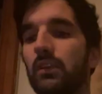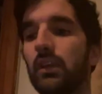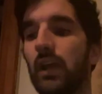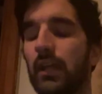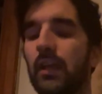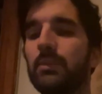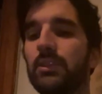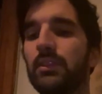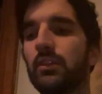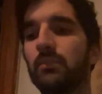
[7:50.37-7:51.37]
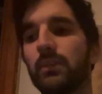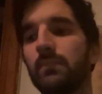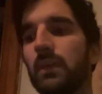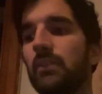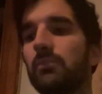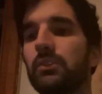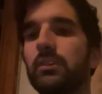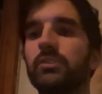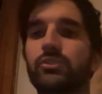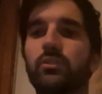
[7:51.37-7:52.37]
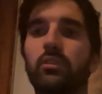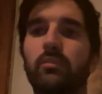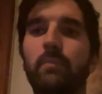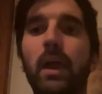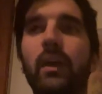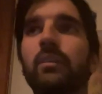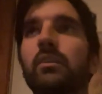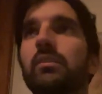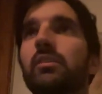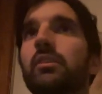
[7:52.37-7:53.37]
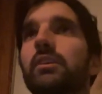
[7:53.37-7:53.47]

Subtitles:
Kind of got me thinking, I'm like, man, I really need a stronger magnet.